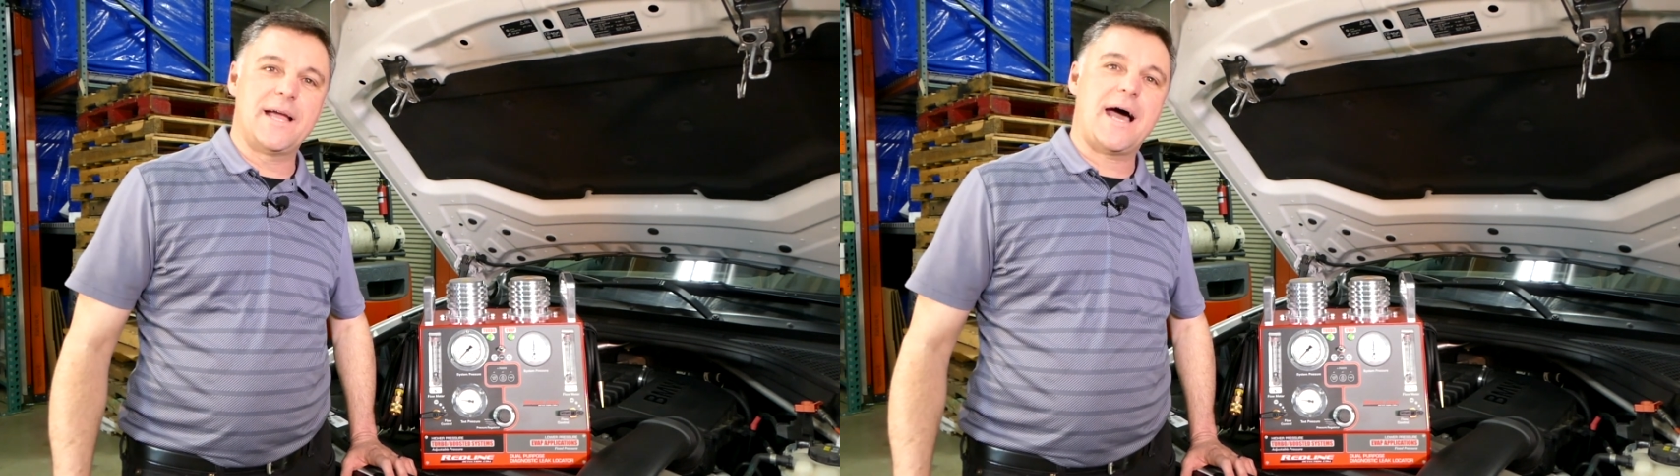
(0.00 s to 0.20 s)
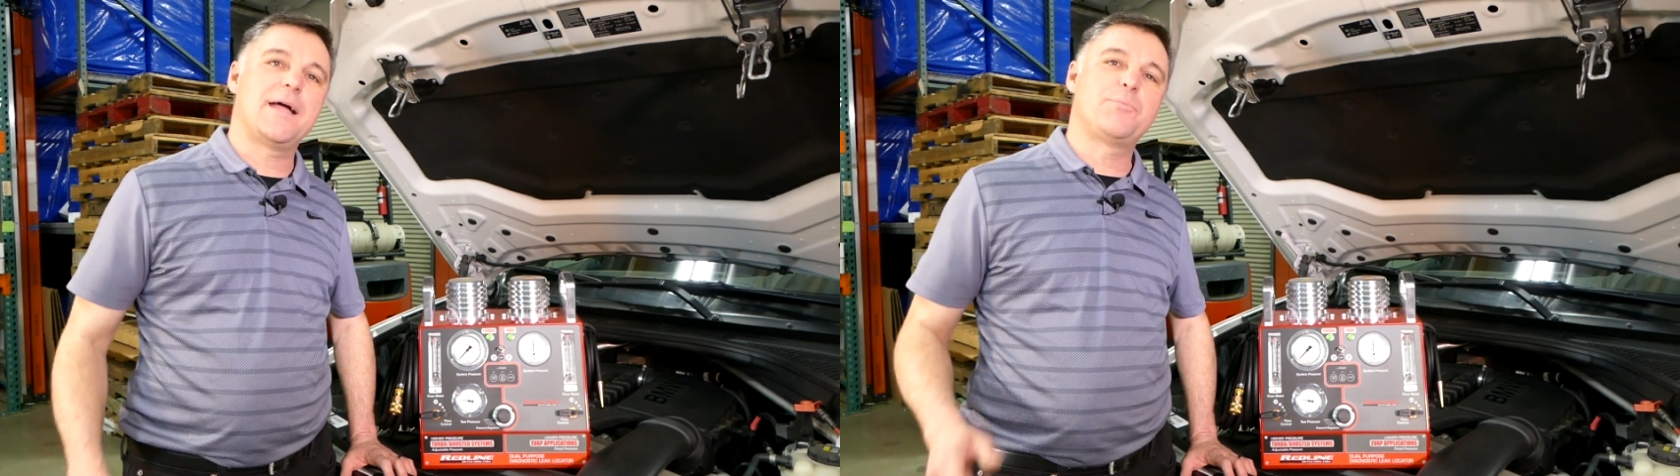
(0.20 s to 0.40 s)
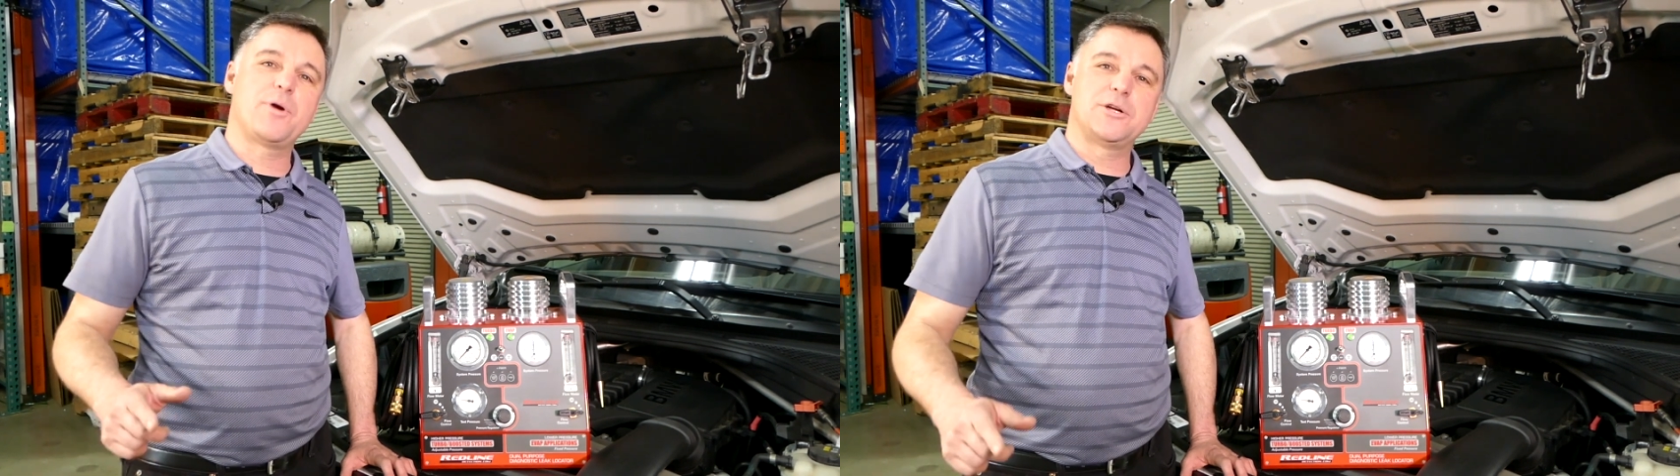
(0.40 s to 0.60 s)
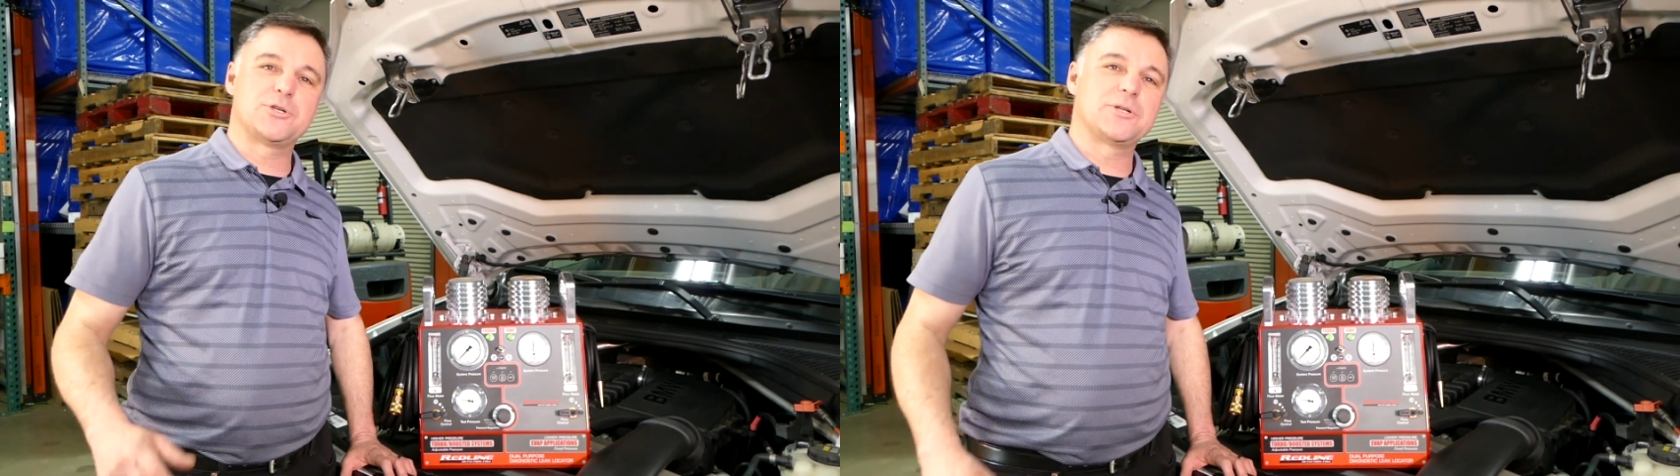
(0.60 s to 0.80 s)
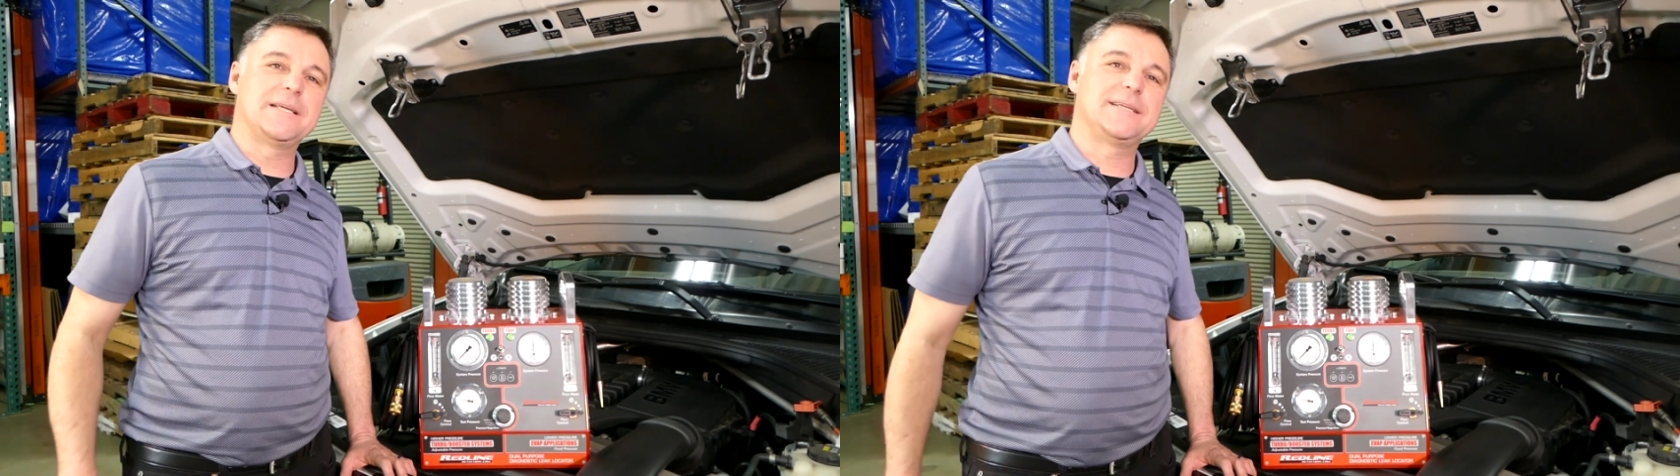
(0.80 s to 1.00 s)
high
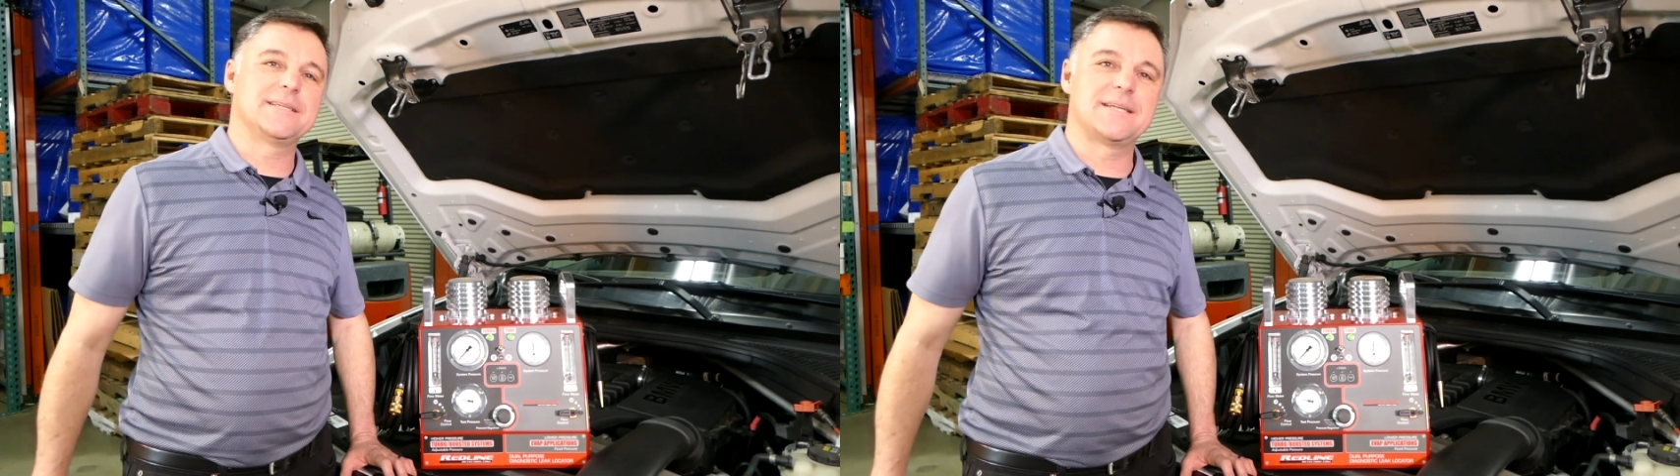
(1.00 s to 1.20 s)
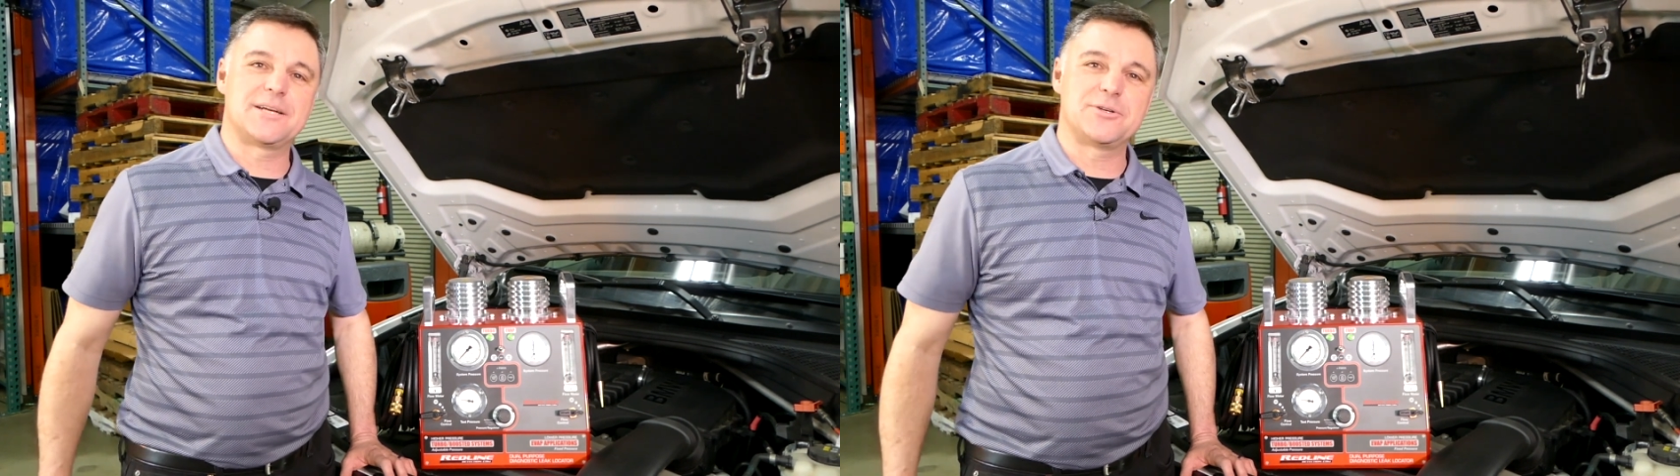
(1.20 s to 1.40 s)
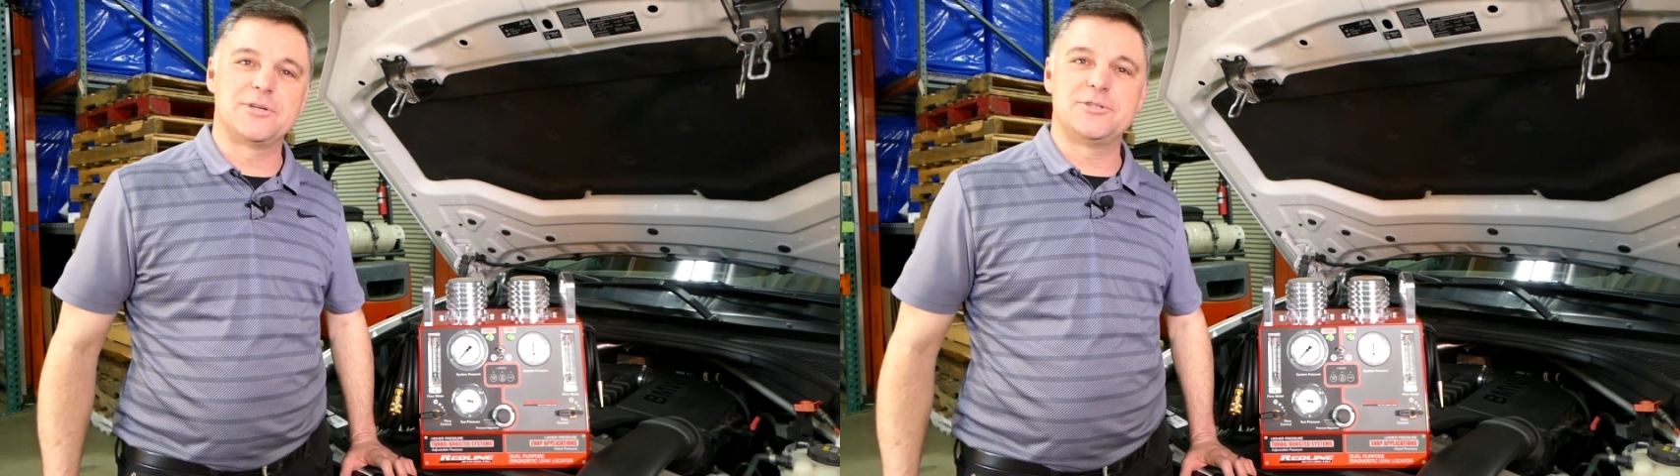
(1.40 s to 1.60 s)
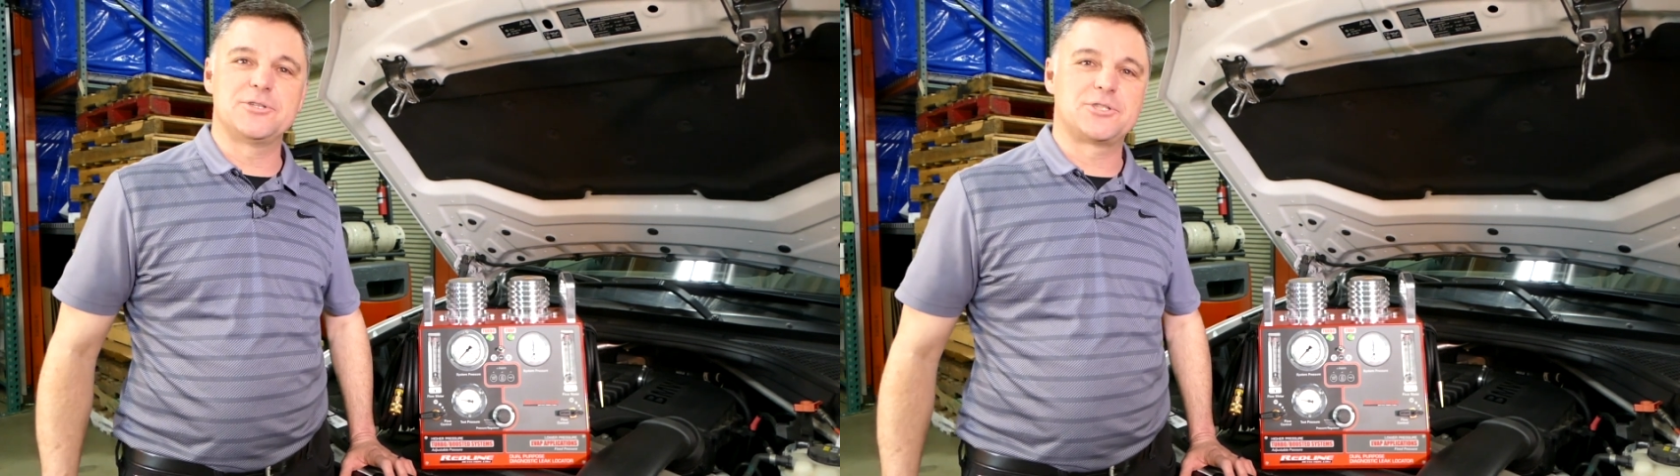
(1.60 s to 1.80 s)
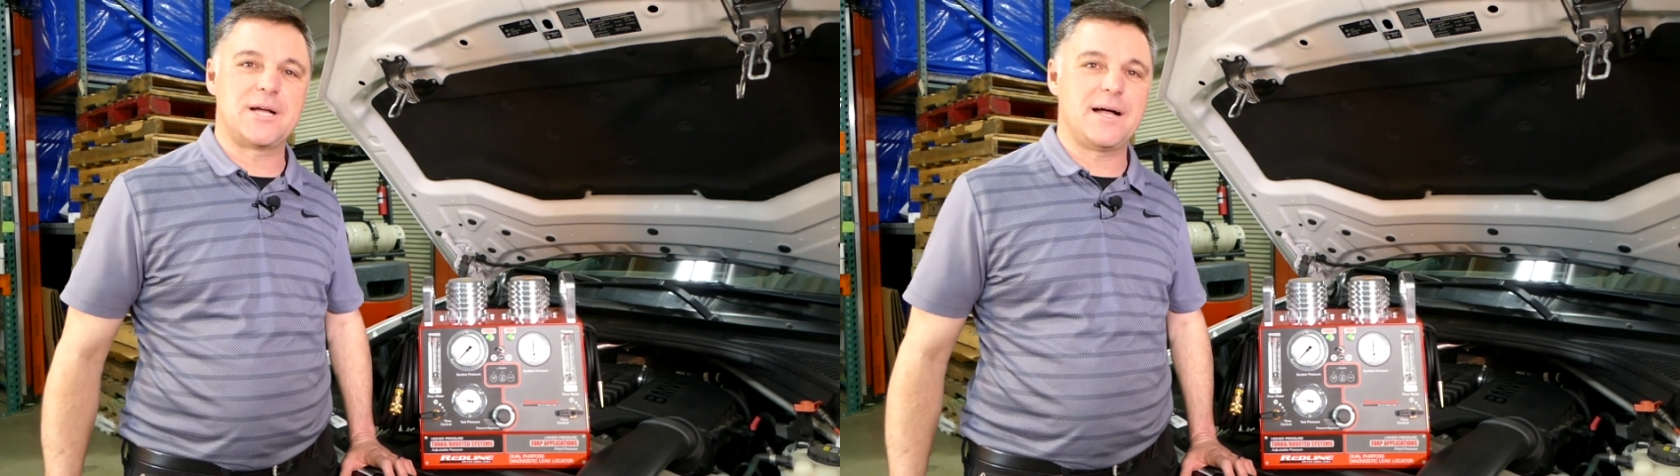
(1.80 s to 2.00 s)
pressure leak detector in
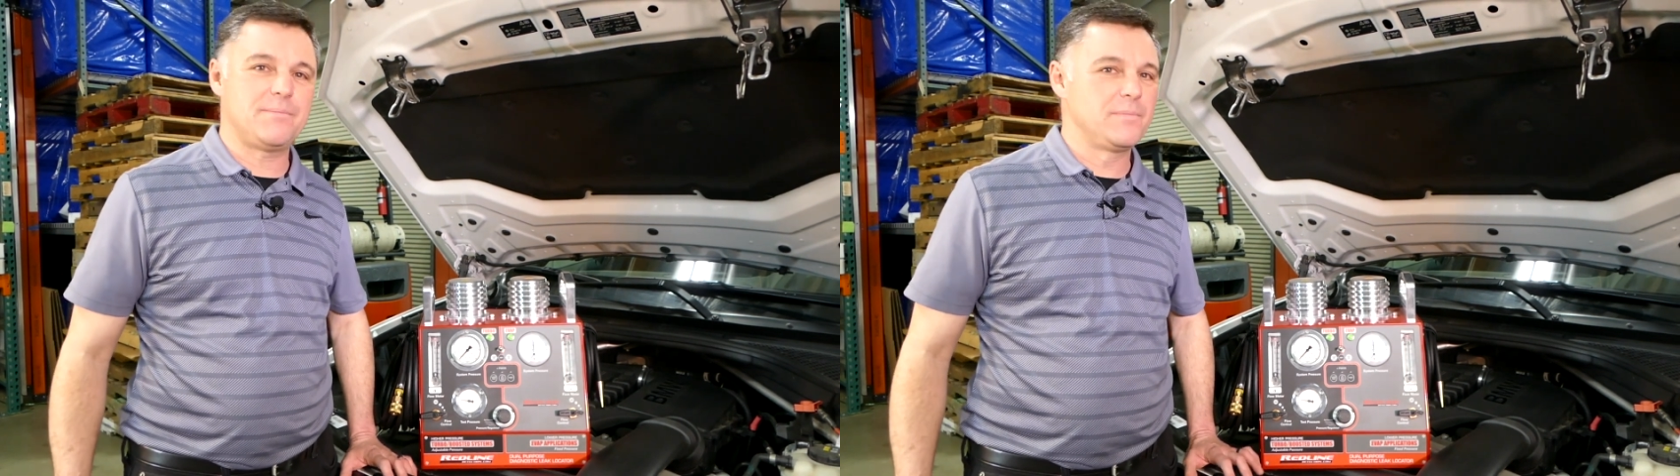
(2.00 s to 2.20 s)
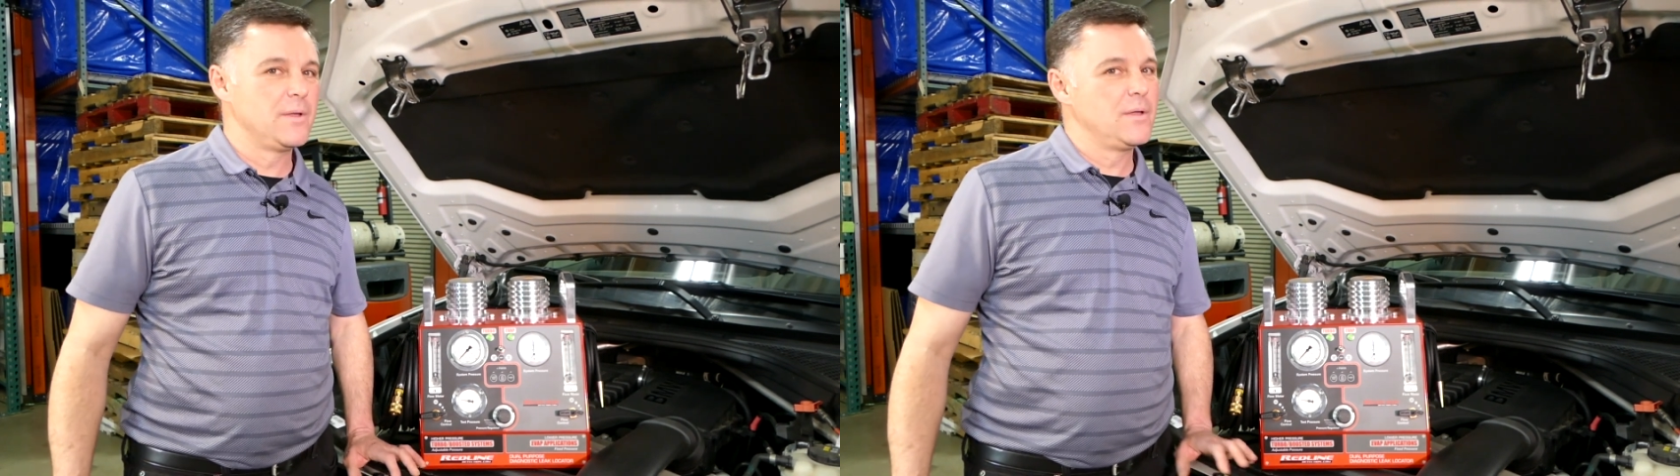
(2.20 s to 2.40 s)
your shop.